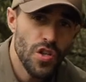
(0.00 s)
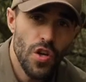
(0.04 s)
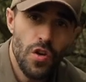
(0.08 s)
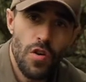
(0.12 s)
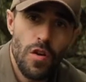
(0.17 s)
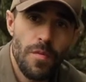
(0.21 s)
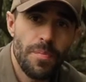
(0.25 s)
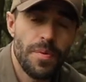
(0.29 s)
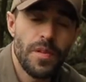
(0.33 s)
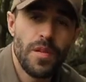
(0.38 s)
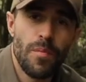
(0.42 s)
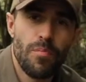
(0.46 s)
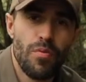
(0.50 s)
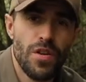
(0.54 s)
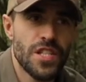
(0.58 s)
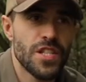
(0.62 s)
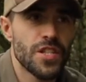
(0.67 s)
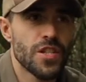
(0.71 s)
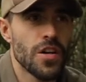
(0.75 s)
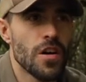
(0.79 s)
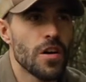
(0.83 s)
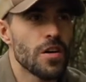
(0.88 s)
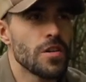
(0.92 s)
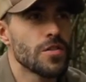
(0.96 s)
Europe and the
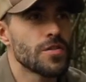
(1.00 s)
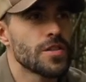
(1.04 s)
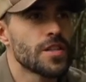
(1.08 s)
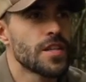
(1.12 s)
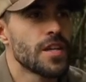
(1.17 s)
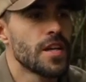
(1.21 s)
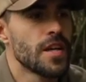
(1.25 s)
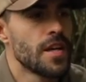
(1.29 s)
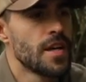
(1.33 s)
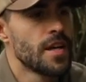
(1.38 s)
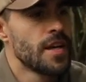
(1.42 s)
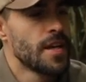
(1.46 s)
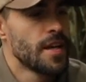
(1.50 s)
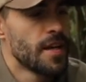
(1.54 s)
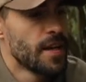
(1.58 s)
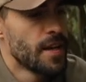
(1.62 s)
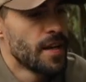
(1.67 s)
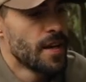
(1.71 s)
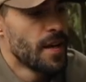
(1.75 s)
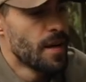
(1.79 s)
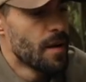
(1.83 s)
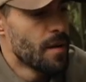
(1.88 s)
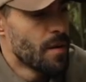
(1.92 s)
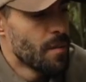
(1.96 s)
British Isles,
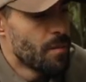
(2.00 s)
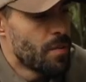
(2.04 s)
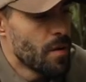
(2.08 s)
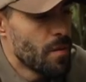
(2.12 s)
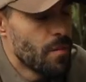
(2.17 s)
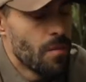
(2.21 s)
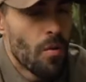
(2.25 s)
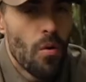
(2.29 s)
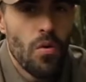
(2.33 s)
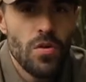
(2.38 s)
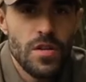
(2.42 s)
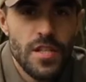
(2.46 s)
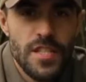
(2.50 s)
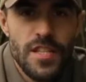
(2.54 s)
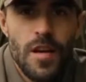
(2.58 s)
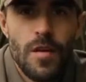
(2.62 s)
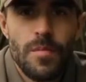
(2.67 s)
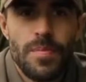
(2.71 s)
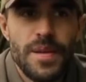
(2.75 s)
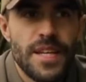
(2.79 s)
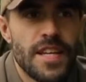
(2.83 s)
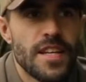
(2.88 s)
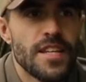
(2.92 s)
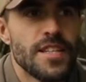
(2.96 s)
but more so
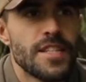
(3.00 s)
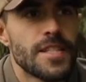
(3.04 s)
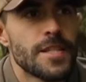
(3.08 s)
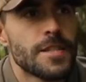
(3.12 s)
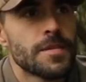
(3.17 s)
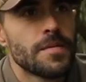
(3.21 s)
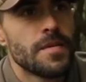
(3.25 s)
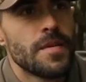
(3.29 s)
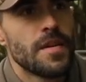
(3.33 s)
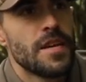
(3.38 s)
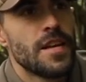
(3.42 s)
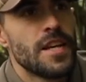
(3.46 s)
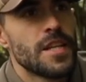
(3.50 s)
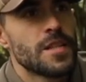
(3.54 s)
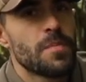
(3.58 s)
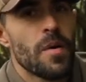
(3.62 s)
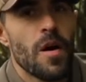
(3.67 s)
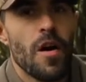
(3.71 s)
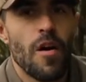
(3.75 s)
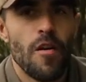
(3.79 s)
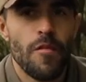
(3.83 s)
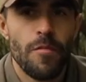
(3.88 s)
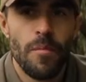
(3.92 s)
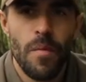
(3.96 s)
because it's
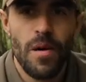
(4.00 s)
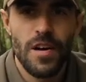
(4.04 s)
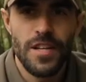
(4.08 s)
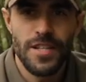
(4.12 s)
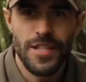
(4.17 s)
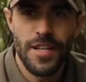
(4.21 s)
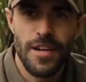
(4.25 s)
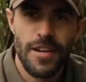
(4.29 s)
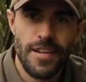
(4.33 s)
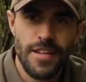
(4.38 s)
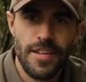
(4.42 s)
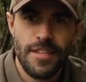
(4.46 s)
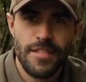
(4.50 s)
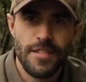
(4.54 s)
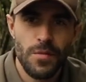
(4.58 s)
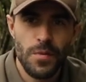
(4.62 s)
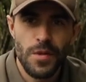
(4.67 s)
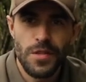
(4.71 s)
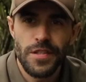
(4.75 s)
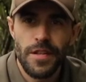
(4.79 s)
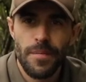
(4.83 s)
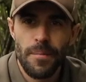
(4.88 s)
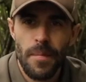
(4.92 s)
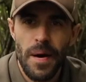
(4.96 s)
part of my journey into
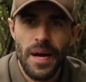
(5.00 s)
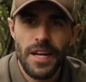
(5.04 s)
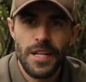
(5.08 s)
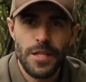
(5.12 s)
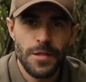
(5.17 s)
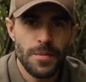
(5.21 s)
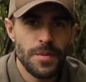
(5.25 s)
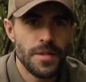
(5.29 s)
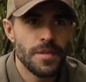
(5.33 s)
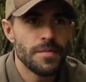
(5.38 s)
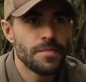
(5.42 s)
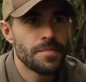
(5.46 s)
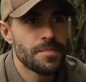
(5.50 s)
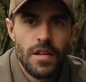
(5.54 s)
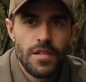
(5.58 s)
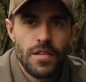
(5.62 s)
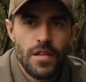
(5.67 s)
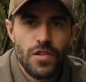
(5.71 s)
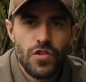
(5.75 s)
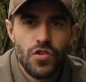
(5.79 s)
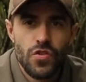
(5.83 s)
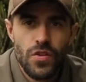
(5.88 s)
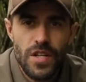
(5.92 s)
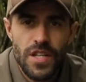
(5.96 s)
woodland management.
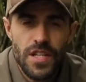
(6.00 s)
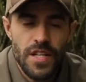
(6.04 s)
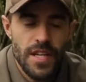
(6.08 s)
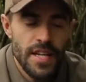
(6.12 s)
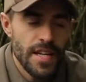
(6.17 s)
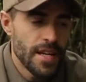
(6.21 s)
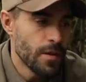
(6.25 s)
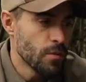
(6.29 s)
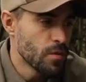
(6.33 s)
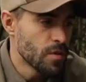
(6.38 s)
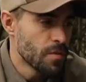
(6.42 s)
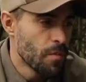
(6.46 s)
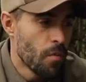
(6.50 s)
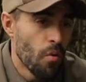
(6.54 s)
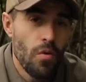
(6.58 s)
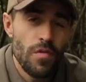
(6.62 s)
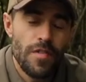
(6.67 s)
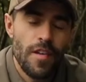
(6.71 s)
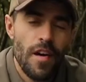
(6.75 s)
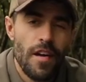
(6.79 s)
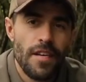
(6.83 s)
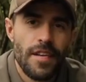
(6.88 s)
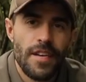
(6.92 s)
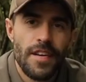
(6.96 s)
So traditionally it was more
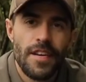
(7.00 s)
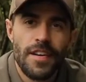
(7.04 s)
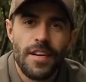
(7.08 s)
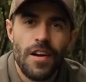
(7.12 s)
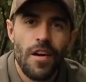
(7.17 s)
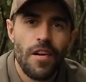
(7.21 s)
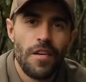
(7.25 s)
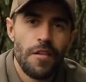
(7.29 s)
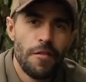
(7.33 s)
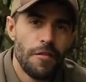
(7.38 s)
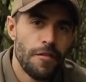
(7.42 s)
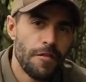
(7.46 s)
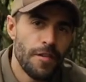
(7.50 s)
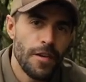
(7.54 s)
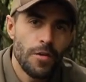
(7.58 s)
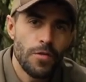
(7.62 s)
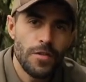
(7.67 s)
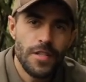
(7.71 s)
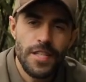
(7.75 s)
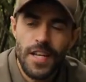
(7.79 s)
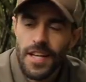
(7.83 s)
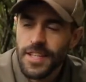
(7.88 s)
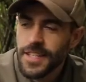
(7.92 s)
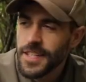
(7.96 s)
done in a kind of
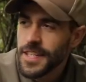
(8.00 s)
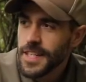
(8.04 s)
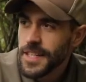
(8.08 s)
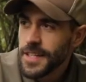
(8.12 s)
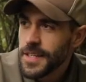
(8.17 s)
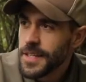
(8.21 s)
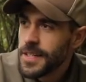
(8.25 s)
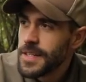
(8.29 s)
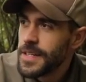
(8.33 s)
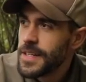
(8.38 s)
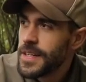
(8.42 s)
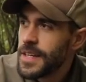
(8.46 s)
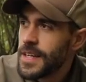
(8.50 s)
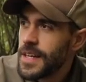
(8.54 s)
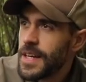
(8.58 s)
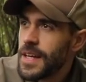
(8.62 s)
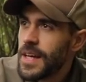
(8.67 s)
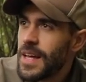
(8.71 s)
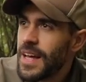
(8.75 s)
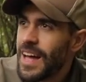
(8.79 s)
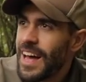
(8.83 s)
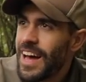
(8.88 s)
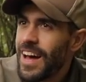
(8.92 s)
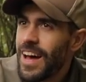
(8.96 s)
field setting
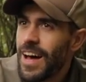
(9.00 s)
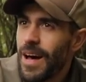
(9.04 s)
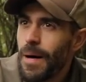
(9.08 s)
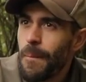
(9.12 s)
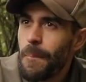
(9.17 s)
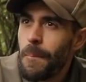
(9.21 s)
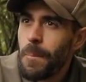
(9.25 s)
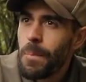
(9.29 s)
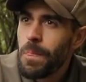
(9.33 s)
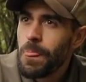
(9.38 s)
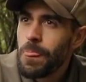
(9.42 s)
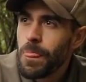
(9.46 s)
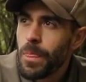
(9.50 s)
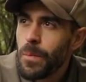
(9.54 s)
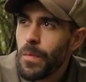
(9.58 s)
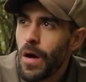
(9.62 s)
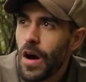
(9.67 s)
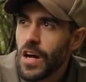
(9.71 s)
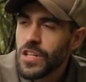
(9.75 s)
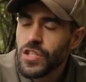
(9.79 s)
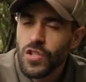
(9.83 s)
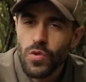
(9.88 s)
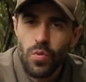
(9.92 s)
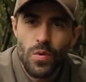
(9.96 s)
um,
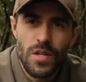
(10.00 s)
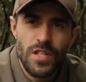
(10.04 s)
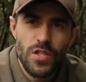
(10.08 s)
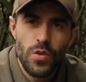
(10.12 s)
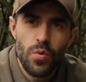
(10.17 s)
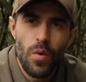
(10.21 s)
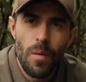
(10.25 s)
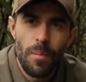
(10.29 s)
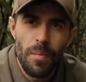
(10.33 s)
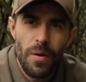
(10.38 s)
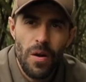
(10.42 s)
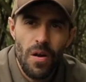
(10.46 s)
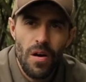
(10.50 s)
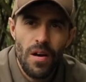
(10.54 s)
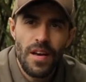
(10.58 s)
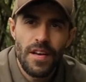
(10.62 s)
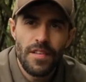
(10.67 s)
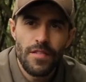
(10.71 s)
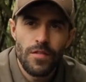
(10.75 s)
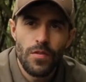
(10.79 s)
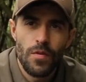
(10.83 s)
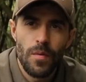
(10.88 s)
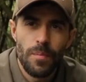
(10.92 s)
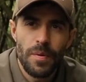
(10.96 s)
I just wanted to apply
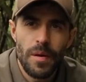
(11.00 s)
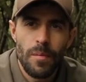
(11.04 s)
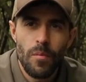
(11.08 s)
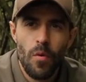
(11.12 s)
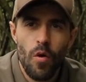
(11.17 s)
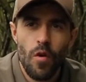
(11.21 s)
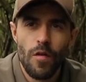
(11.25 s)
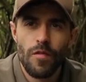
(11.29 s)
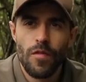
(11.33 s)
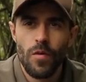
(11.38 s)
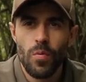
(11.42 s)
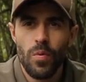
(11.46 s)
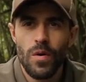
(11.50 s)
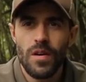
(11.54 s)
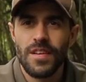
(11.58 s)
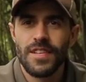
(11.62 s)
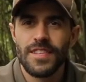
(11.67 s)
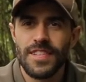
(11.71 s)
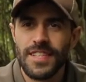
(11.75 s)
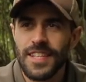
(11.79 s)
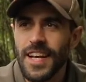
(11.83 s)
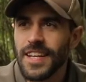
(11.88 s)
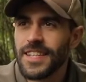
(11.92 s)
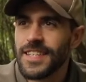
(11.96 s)
it to a bit more of a
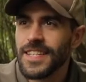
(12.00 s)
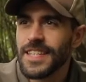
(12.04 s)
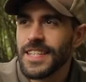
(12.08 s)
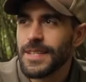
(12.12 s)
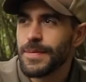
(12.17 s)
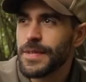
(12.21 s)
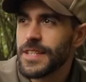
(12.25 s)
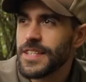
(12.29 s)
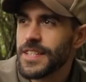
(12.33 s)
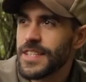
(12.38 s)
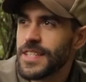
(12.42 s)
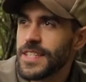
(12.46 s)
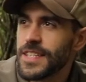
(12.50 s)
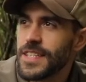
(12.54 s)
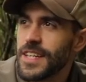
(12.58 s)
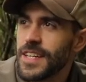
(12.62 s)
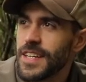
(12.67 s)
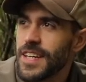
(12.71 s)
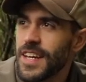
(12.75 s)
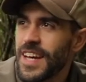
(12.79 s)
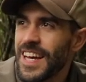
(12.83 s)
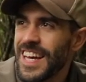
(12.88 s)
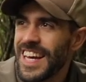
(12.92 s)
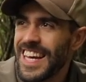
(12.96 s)
woodland setting because it's
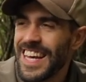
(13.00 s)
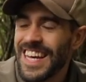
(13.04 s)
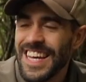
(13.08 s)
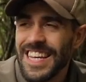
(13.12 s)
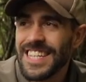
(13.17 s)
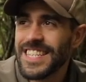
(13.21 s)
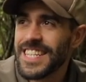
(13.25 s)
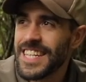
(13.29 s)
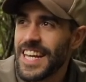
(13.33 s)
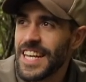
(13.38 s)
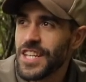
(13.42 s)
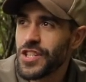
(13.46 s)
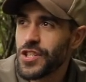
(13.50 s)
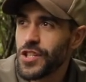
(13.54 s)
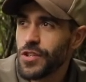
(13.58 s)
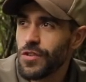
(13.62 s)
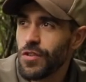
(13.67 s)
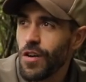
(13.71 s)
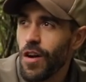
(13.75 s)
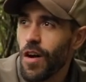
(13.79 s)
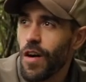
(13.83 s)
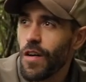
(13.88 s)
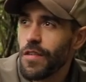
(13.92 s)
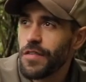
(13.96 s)
a it is an ancient
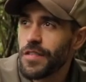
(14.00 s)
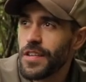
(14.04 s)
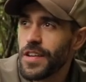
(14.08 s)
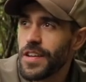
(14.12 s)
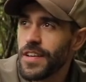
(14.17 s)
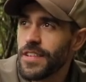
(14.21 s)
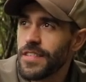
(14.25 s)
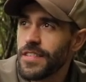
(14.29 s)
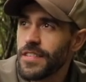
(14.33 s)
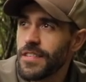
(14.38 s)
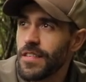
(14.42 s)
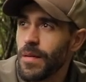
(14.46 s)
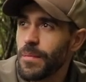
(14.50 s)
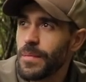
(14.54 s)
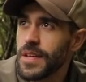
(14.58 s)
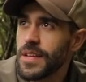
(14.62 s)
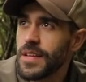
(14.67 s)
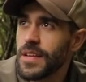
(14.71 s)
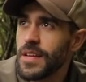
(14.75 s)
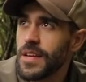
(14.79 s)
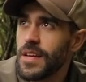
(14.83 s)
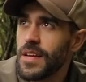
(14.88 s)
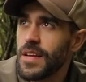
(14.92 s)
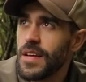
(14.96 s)
craft and it's something